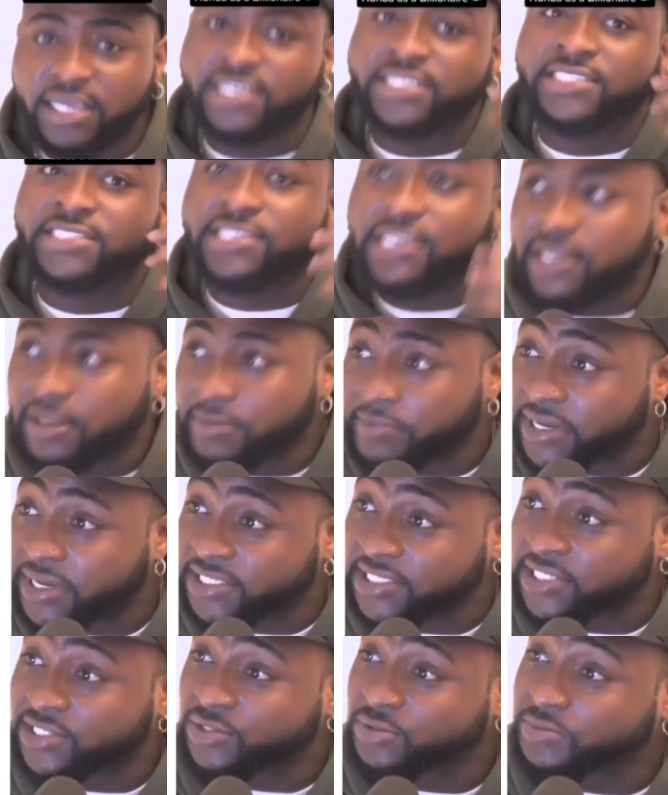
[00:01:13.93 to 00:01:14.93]
is still
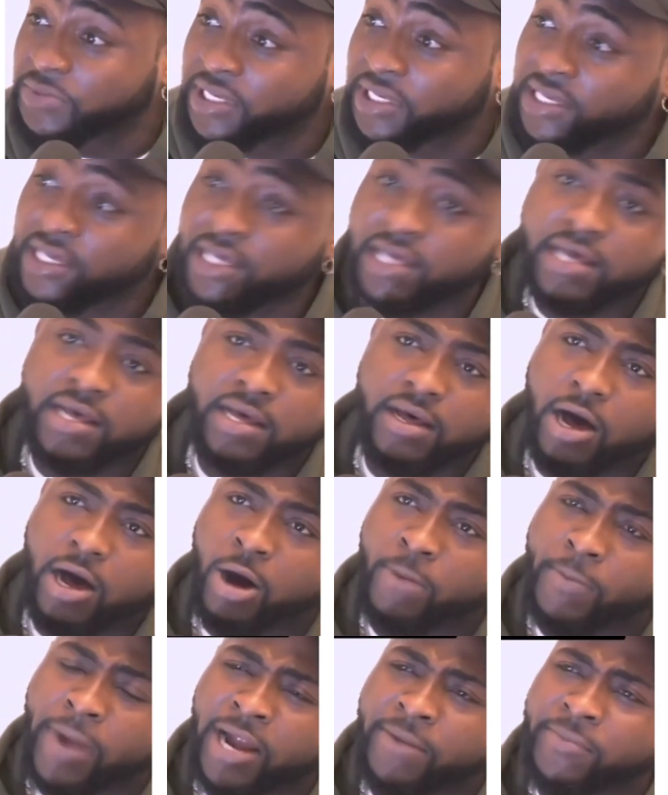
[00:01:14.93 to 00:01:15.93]
amazing to me
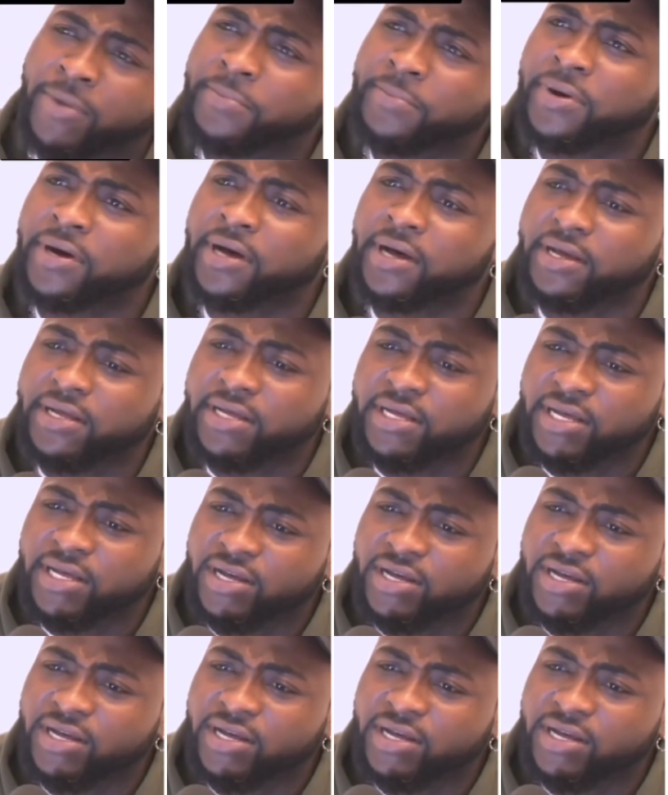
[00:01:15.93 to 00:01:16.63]
um, I remember